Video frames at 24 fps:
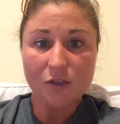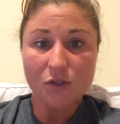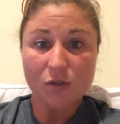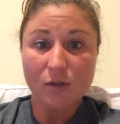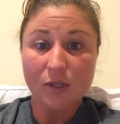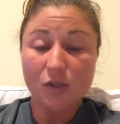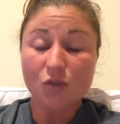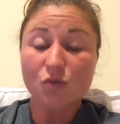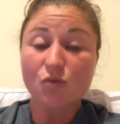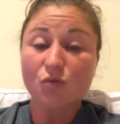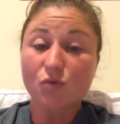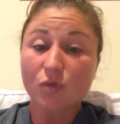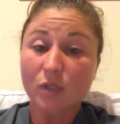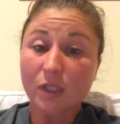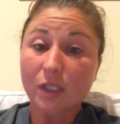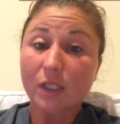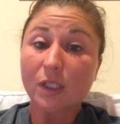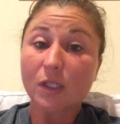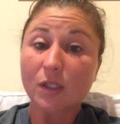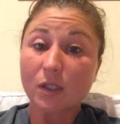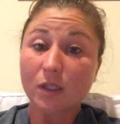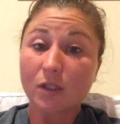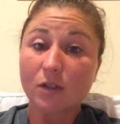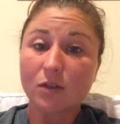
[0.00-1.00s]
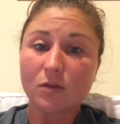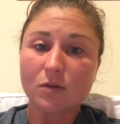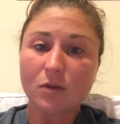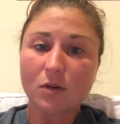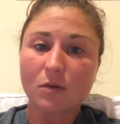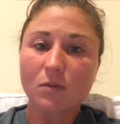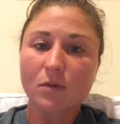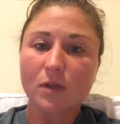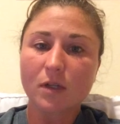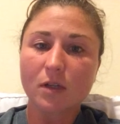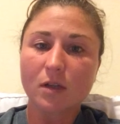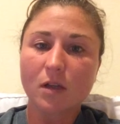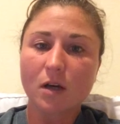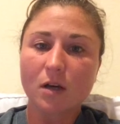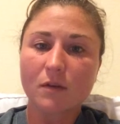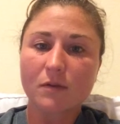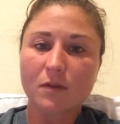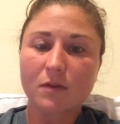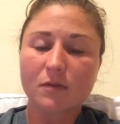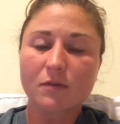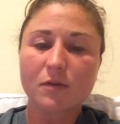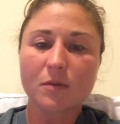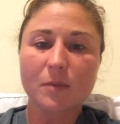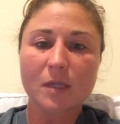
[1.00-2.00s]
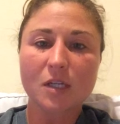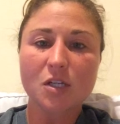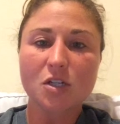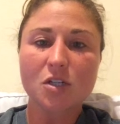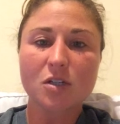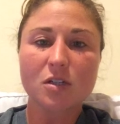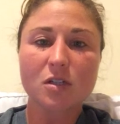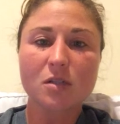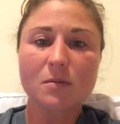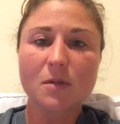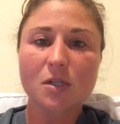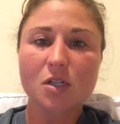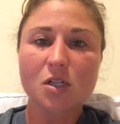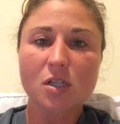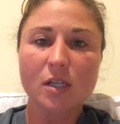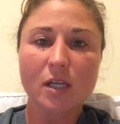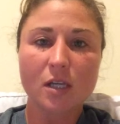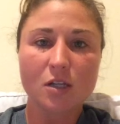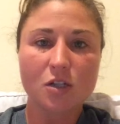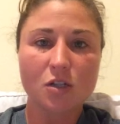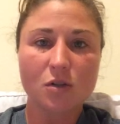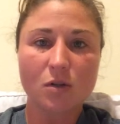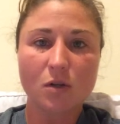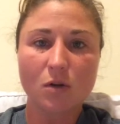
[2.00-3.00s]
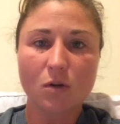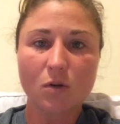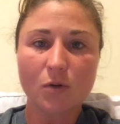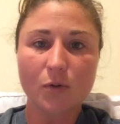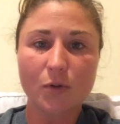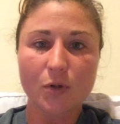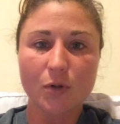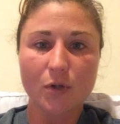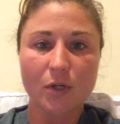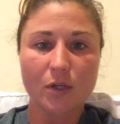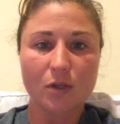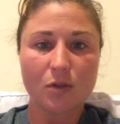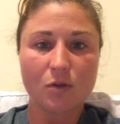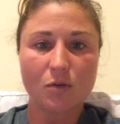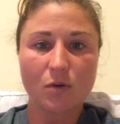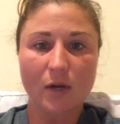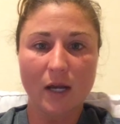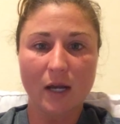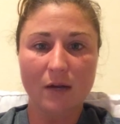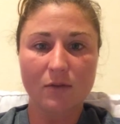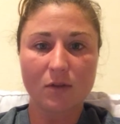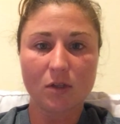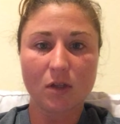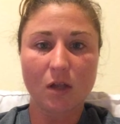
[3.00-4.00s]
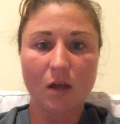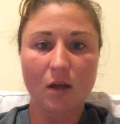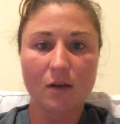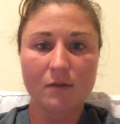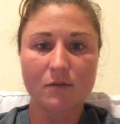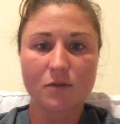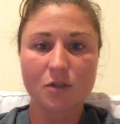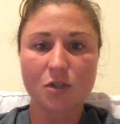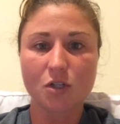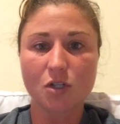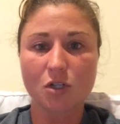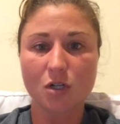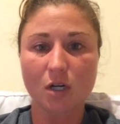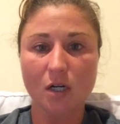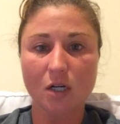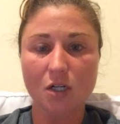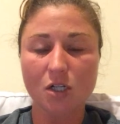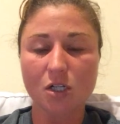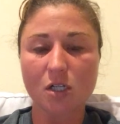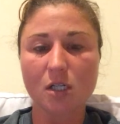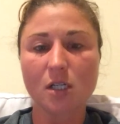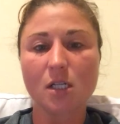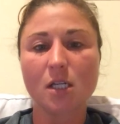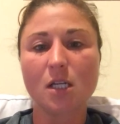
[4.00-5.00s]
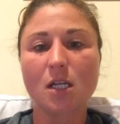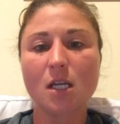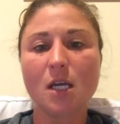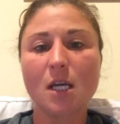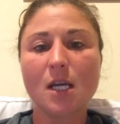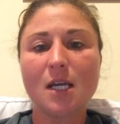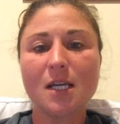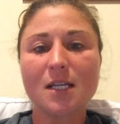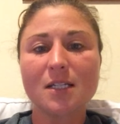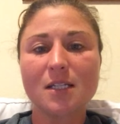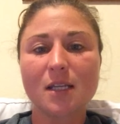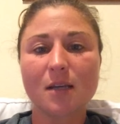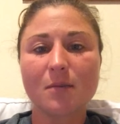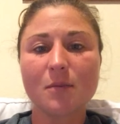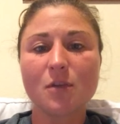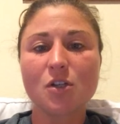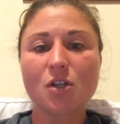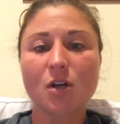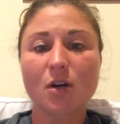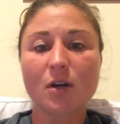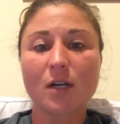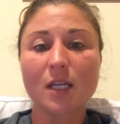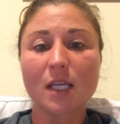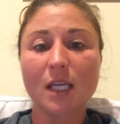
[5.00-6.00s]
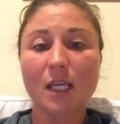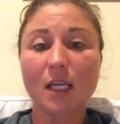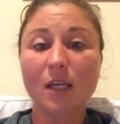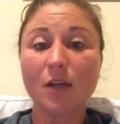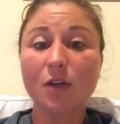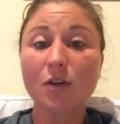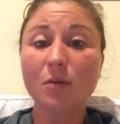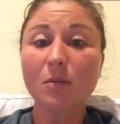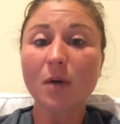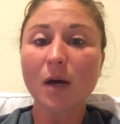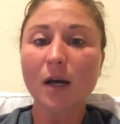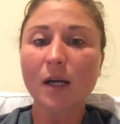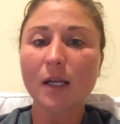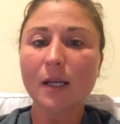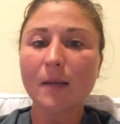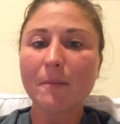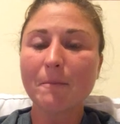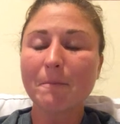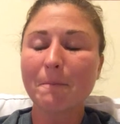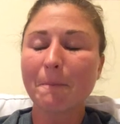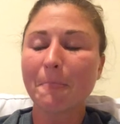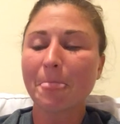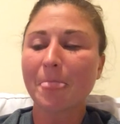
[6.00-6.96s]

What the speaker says: So that's really good. You don't want a lot of inflammation, especially as you get older and you have a lot of destruction and damage already in your body.